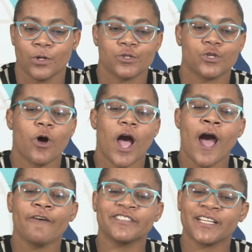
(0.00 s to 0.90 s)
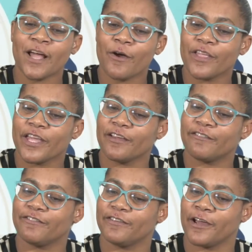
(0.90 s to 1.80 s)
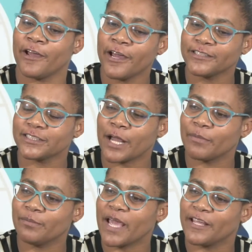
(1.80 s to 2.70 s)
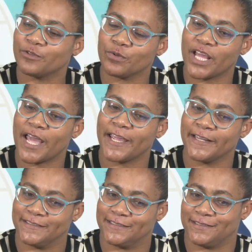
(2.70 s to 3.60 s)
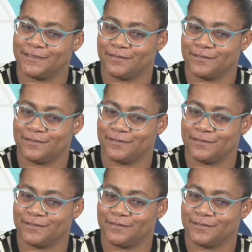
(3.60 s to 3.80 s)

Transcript: So after now they have had Namibia into their hands,